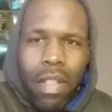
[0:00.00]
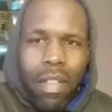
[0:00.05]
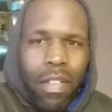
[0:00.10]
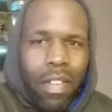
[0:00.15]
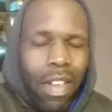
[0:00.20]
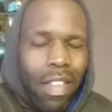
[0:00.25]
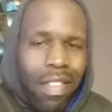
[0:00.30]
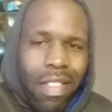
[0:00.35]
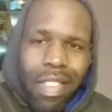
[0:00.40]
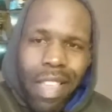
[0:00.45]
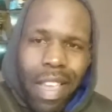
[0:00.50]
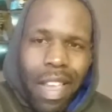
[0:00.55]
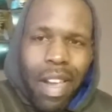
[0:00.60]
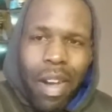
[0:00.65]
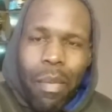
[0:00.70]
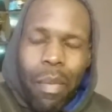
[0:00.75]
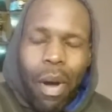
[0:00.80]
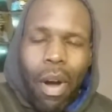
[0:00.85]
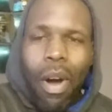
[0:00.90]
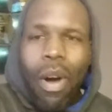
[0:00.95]
just
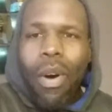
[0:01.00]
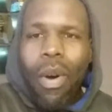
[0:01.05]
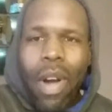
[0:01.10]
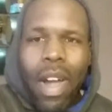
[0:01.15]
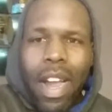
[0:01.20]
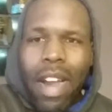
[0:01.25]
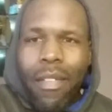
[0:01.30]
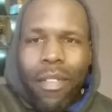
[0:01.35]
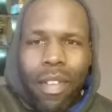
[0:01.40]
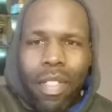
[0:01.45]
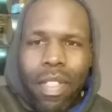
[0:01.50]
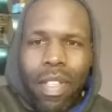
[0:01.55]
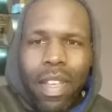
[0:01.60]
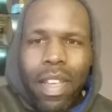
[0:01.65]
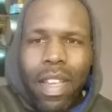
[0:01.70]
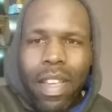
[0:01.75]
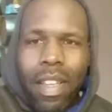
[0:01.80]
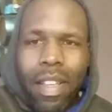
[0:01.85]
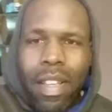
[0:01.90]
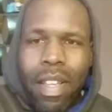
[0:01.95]
damn all
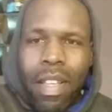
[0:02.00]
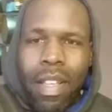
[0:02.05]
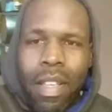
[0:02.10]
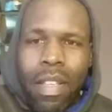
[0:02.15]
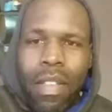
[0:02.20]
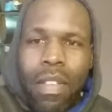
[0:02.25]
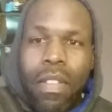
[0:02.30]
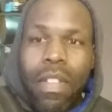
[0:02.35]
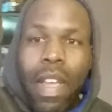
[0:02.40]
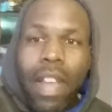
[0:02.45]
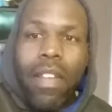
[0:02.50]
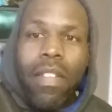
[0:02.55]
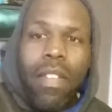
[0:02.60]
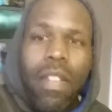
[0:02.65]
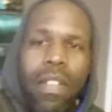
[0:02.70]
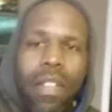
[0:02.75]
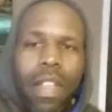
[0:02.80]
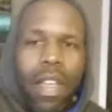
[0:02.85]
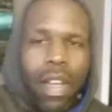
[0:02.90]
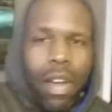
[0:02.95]
everything,
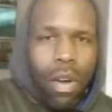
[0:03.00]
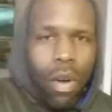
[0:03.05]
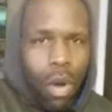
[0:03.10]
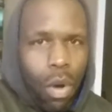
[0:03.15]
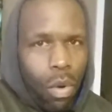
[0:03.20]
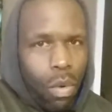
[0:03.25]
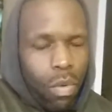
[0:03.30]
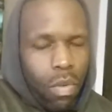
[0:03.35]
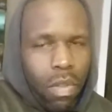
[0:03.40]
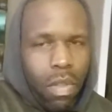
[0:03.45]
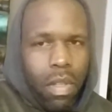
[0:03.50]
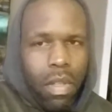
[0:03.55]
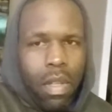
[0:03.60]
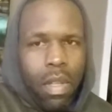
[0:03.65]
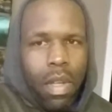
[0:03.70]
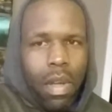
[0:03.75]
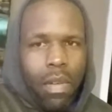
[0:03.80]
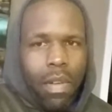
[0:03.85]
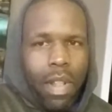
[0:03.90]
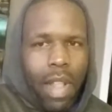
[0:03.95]
sexy as hell host
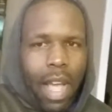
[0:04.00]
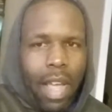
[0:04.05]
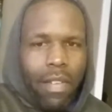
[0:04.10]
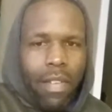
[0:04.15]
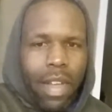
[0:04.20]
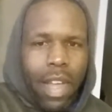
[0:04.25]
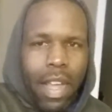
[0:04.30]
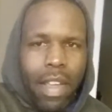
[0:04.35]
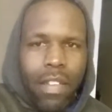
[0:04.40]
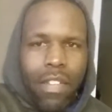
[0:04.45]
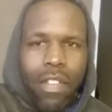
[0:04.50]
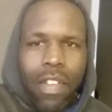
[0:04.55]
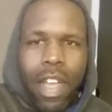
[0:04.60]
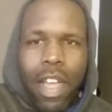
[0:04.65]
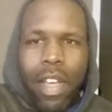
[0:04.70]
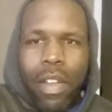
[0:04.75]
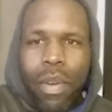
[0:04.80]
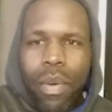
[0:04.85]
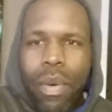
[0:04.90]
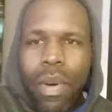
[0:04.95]
of the Life Gains
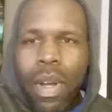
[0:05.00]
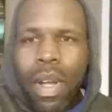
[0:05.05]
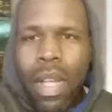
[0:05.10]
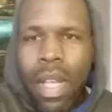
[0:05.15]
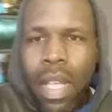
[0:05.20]
channel.